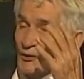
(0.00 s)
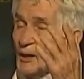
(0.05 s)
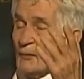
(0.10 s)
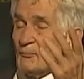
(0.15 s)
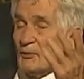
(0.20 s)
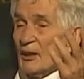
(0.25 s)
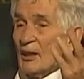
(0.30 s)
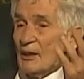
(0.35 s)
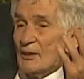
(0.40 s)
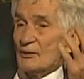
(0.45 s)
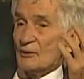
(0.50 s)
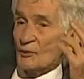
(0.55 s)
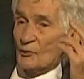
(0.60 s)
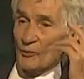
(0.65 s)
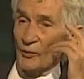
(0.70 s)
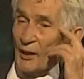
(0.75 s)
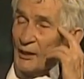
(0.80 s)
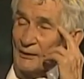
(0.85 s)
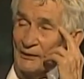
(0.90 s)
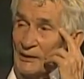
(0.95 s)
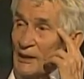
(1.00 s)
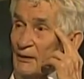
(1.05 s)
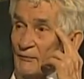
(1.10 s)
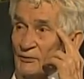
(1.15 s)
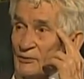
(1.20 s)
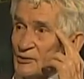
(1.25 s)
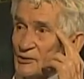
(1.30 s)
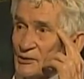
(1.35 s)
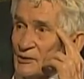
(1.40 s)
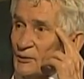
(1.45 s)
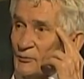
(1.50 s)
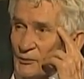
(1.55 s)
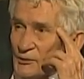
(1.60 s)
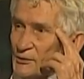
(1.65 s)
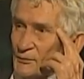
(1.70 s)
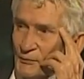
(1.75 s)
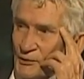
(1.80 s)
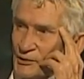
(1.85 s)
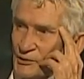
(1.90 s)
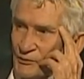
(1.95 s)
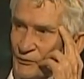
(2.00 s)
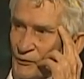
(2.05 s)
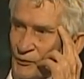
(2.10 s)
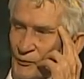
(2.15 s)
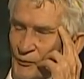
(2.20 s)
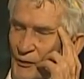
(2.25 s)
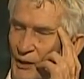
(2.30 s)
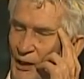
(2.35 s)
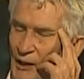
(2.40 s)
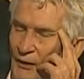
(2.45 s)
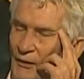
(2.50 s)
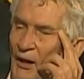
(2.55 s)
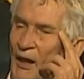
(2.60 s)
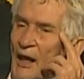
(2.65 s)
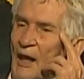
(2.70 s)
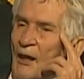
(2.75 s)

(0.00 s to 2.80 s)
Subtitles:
I began to cry, David still wasn't much of a crier.